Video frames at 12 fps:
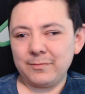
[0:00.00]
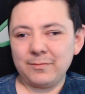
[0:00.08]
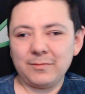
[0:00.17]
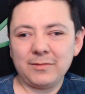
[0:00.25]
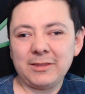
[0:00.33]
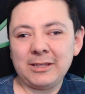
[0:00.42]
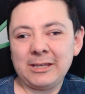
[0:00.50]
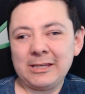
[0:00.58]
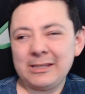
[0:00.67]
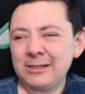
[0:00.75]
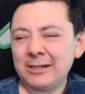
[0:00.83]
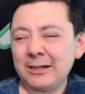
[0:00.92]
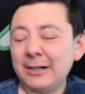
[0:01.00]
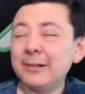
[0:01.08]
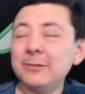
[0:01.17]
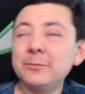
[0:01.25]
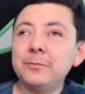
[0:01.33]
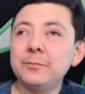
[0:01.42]

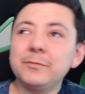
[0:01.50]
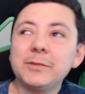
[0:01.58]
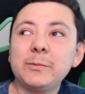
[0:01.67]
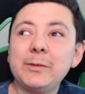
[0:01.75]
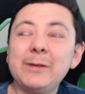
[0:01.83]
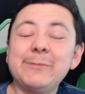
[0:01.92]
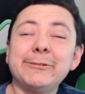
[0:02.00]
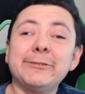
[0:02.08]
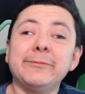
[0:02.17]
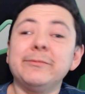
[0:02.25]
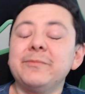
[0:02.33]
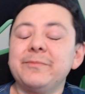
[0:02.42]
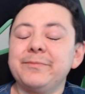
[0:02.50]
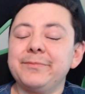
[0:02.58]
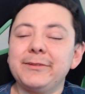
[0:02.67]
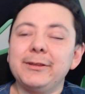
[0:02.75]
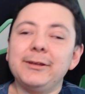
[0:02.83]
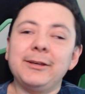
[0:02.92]
the people
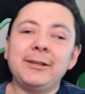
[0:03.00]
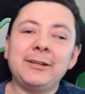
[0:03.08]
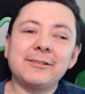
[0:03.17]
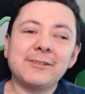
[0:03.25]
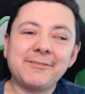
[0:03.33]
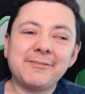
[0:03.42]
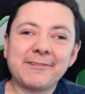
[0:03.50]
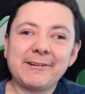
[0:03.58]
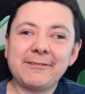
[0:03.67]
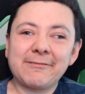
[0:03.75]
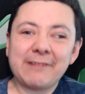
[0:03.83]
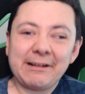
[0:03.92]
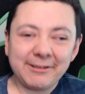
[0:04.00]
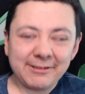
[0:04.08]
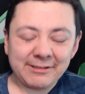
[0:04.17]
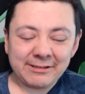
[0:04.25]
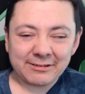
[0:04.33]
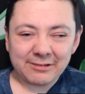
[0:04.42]
in his country, right?
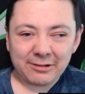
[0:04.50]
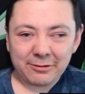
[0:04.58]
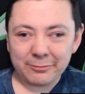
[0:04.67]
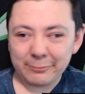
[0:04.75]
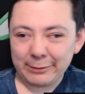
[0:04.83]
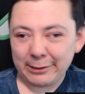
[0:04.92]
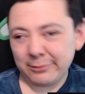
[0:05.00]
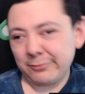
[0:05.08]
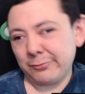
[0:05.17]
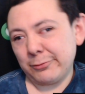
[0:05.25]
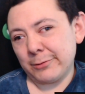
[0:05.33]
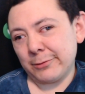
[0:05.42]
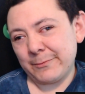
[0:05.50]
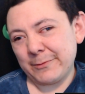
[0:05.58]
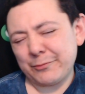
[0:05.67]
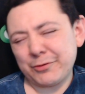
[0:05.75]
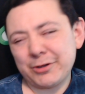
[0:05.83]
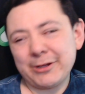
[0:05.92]
So we go to war to
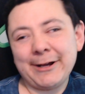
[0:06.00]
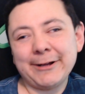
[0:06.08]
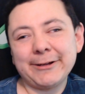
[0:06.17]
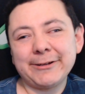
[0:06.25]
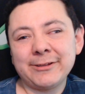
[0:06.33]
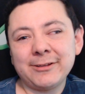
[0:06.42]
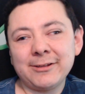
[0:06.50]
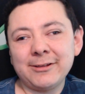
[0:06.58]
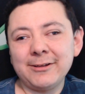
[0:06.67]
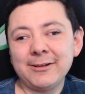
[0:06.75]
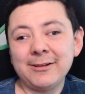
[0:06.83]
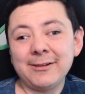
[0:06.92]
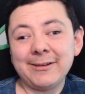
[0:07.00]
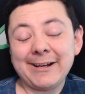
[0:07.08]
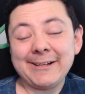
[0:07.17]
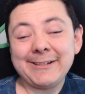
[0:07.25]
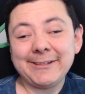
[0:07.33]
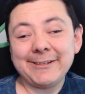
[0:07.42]
protect.
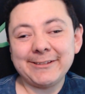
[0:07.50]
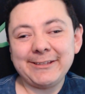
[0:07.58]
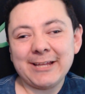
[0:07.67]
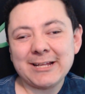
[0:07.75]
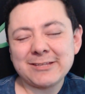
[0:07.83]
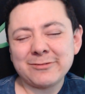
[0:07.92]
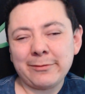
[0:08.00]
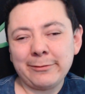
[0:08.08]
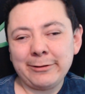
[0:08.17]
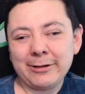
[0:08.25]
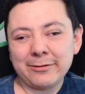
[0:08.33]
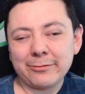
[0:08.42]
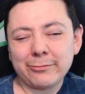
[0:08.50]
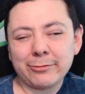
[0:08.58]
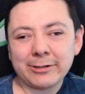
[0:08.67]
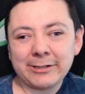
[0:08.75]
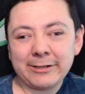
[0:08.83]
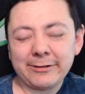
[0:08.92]
Ideally, that's what we go to
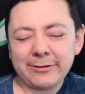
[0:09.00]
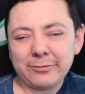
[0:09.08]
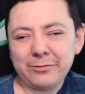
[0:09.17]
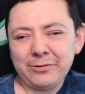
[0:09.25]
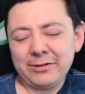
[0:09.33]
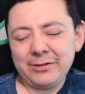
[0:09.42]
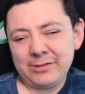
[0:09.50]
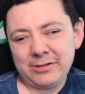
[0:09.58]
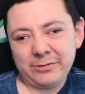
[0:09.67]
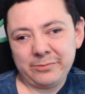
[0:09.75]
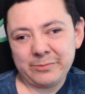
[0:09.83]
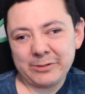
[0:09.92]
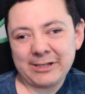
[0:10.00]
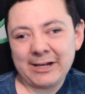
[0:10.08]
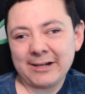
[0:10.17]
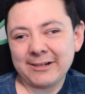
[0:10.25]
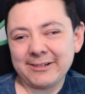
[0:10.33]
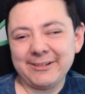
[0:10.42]
war to do, to
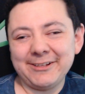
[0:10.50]
protect